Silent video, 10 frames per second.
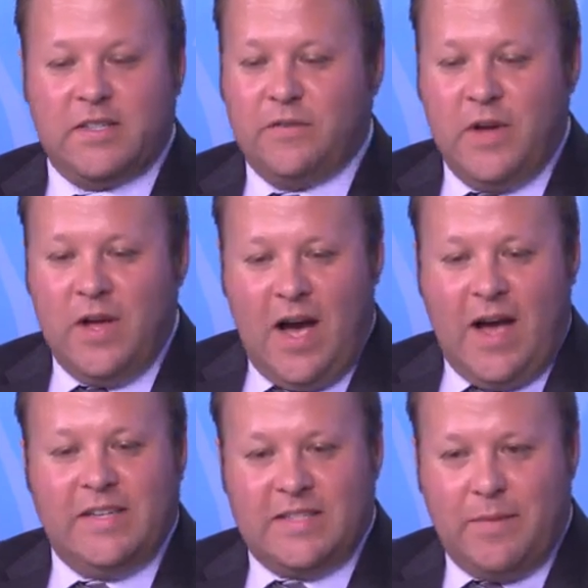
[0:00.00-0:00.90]
of
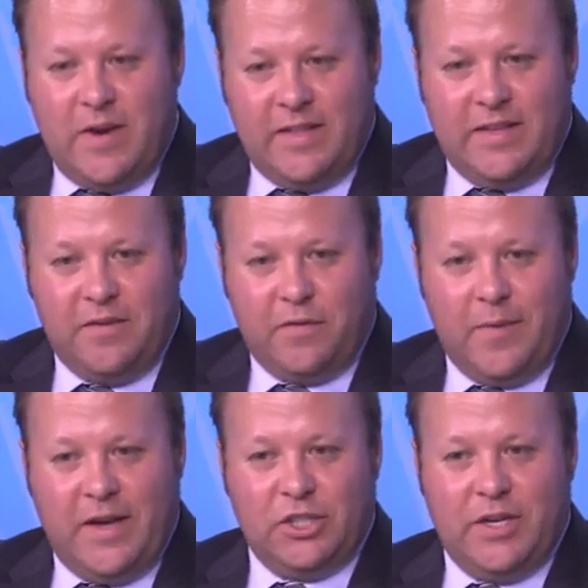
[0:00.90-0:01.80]
I disseminate the
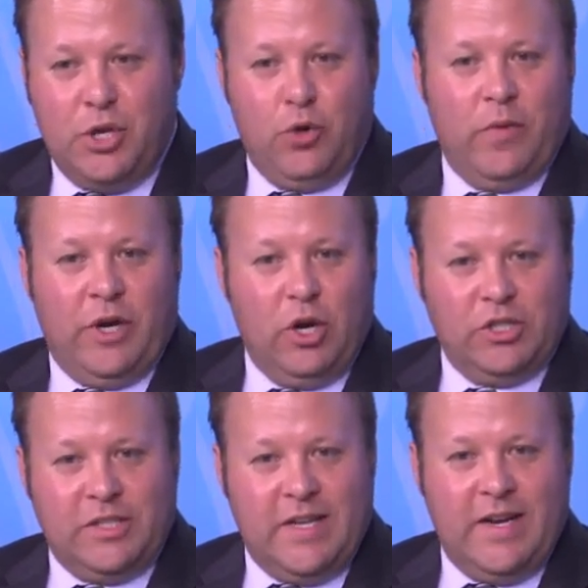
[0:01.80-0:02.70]
information, you
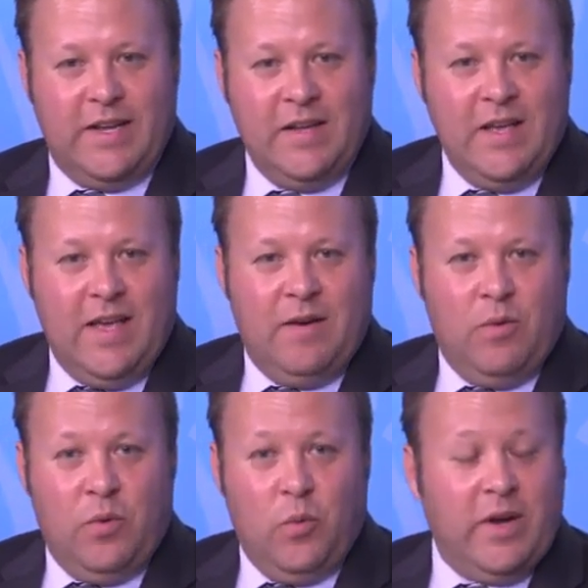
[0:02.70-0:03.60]
regurgitate it,
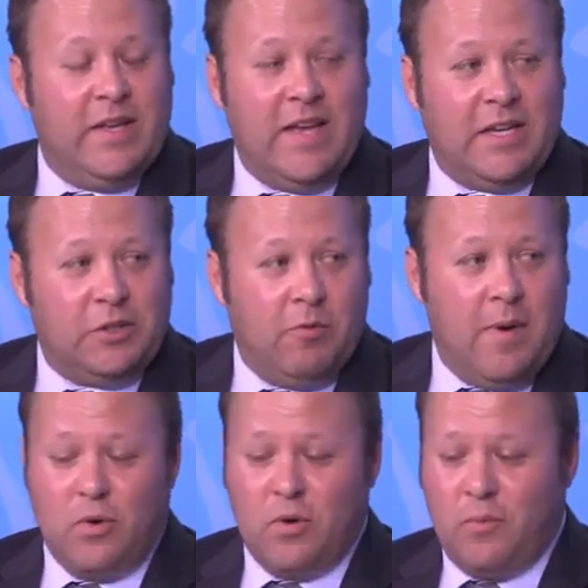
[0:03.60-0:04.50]
and what kids actually
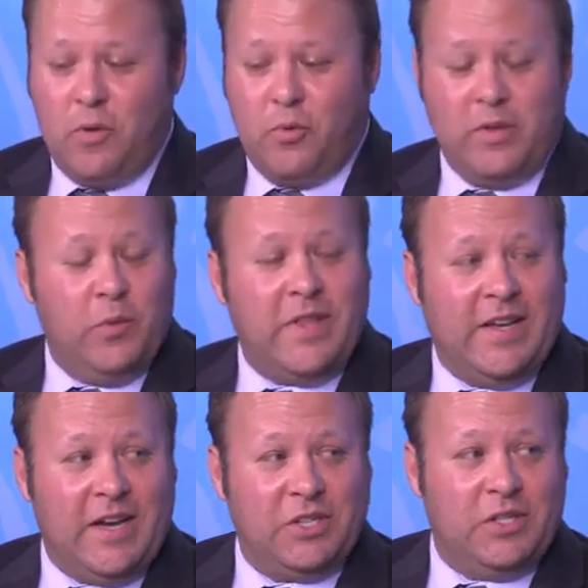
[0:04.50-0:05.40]
remember, or more importantly, what they
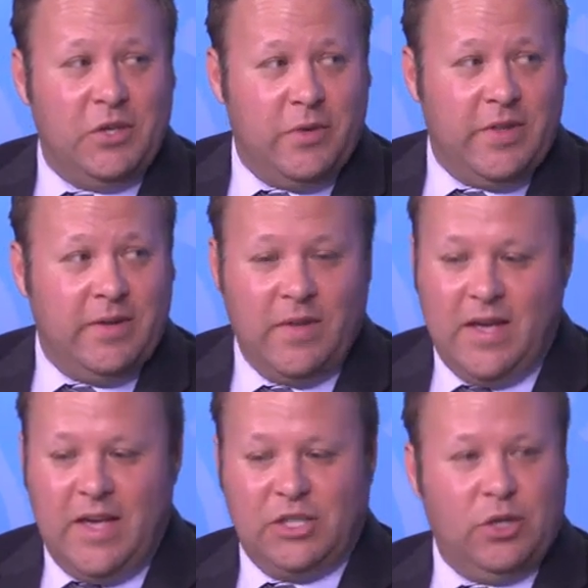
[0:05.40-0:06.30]
can actually do with it,
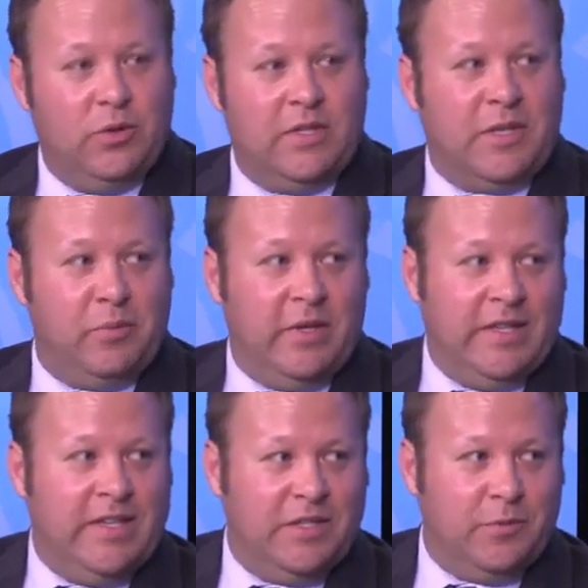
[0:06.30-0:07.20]
it shows it's
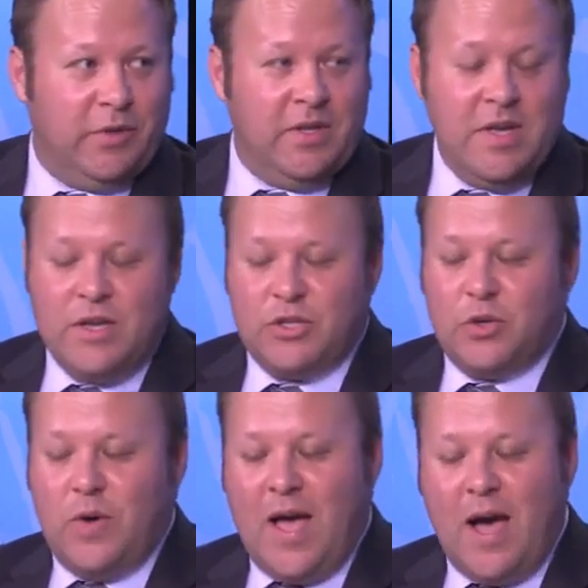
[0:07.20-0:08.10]
completely dismal.
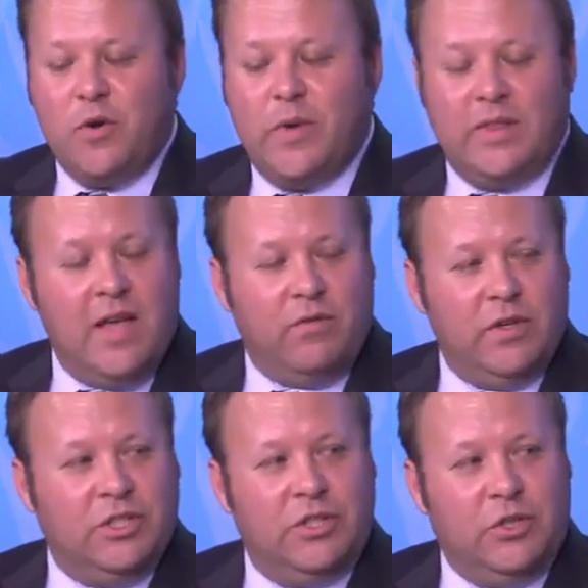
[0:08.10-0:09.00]
So how do we
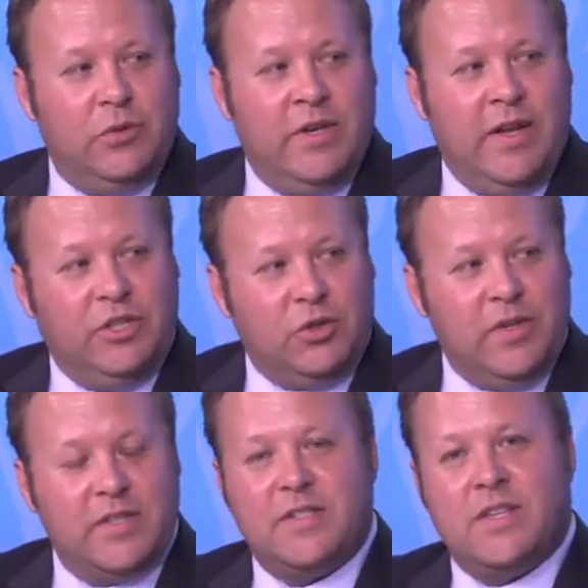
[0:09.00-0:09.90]
leverage student
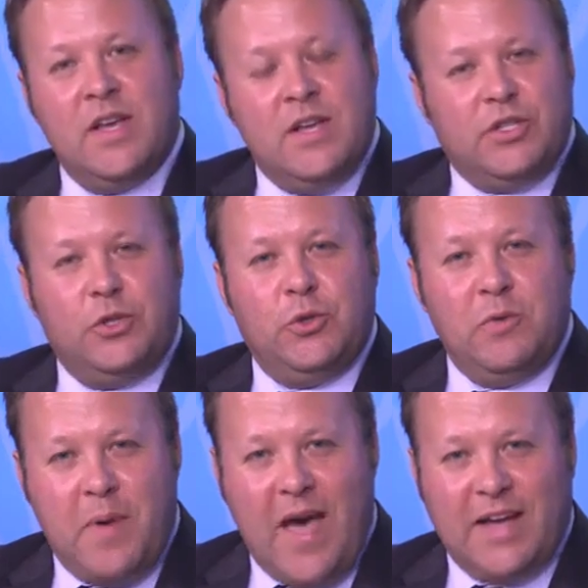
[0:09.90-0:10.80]
interests,
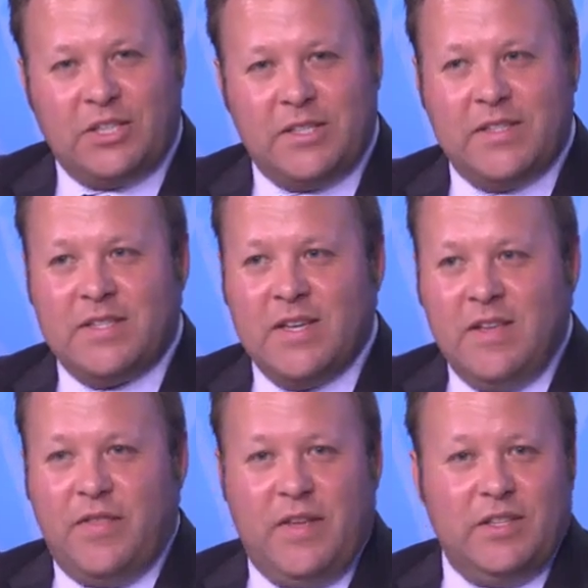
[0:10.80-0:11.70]
student passions,
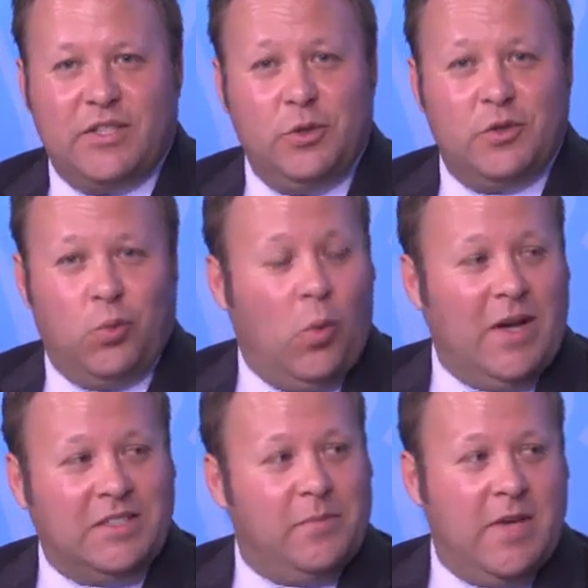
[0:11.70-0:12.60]
the things students
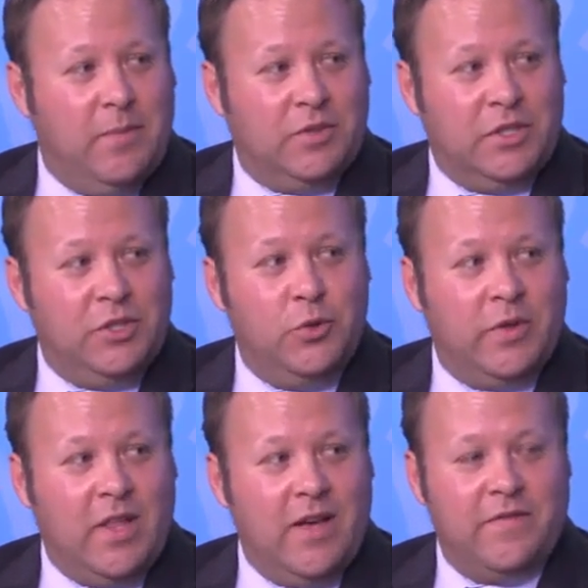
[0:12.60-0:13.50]
want to be able to do
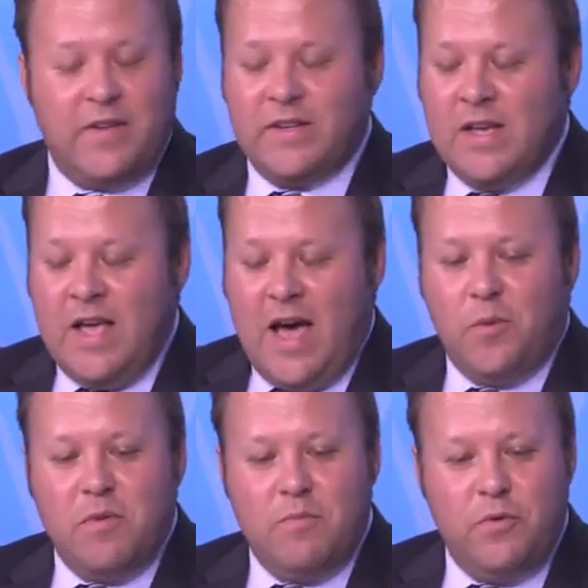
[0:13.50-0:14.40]
in life? And how do
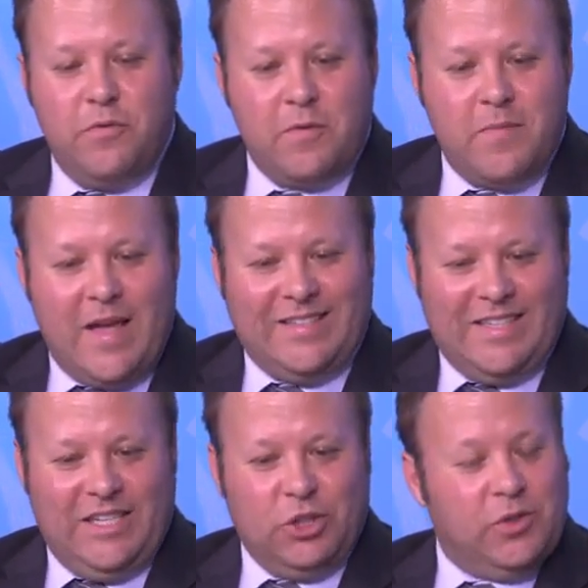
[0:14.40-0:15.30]
we move from that
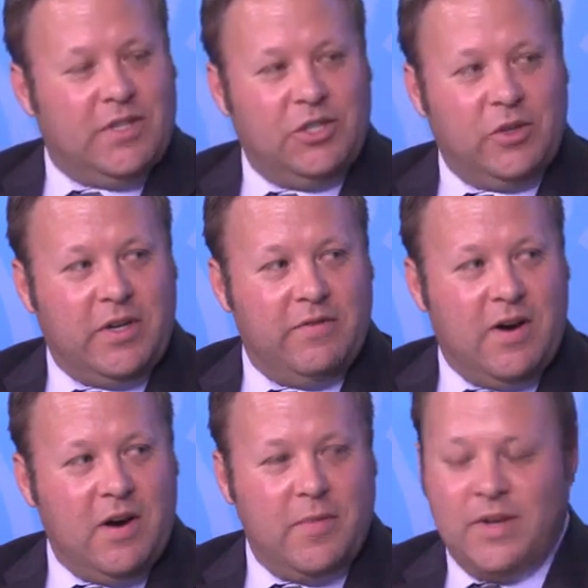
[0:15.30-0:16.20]
teacher-centric
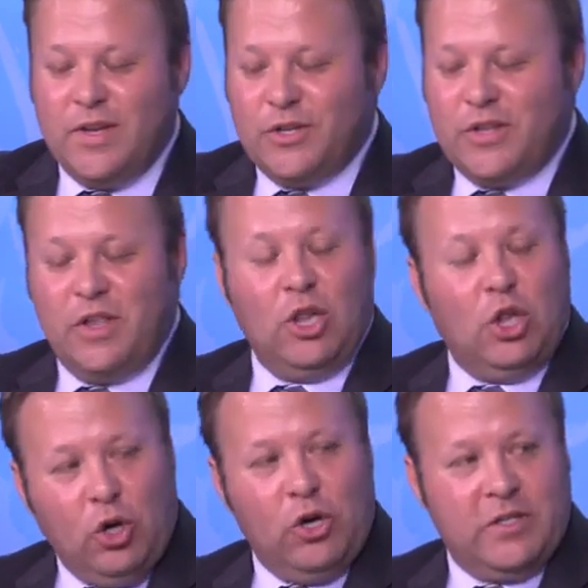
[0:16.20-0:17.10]
environment to the
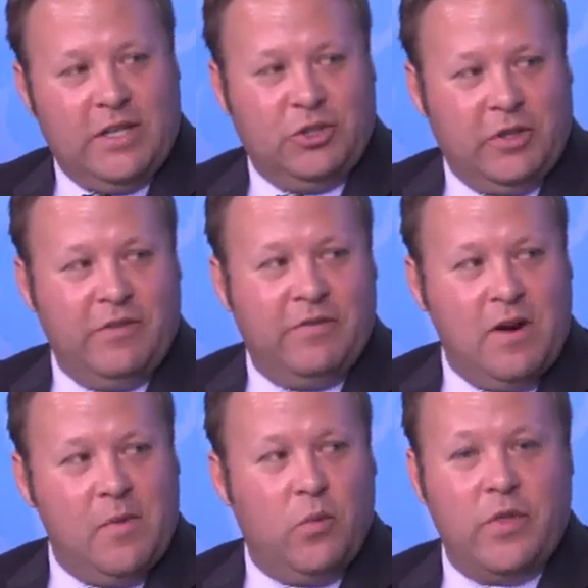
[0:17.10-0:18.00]
learner-centric
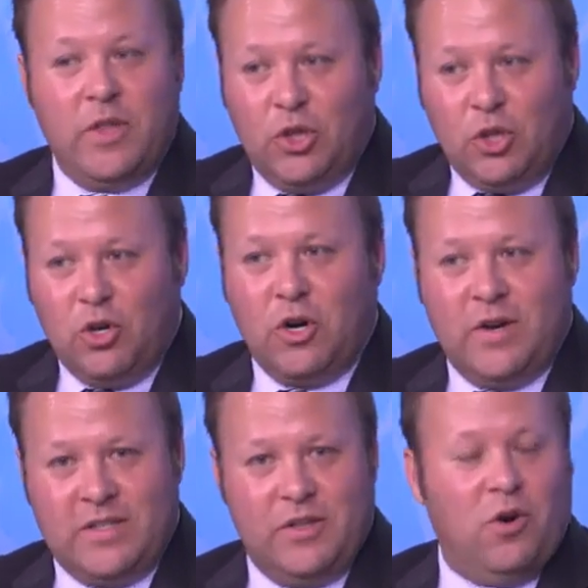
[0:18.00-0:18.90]
environment where the learner
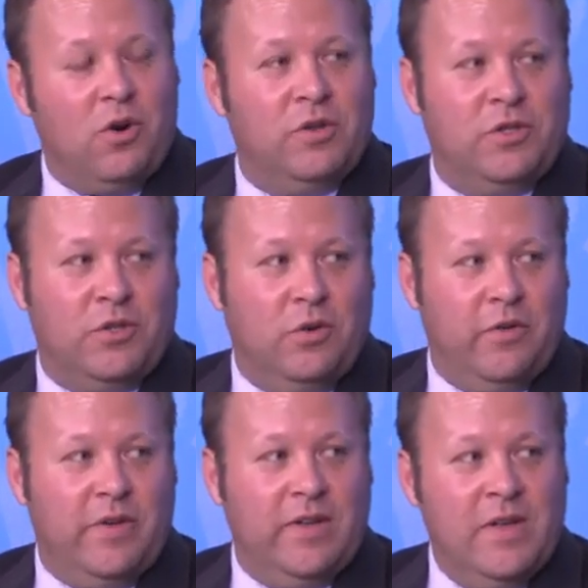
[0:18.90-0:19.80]
is the heart and soul
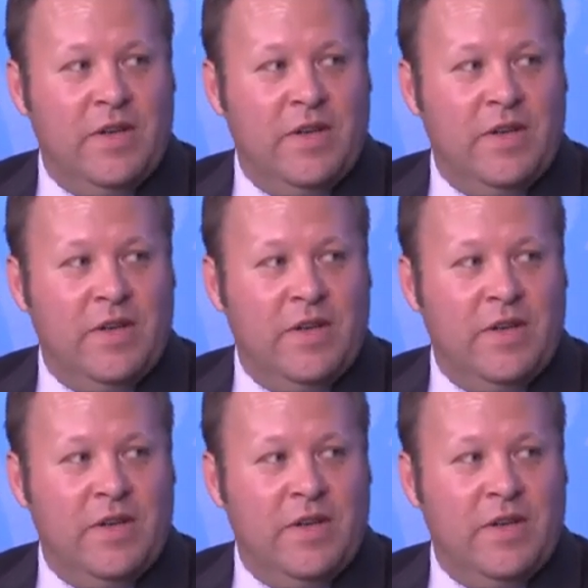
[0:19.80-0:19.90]
of it?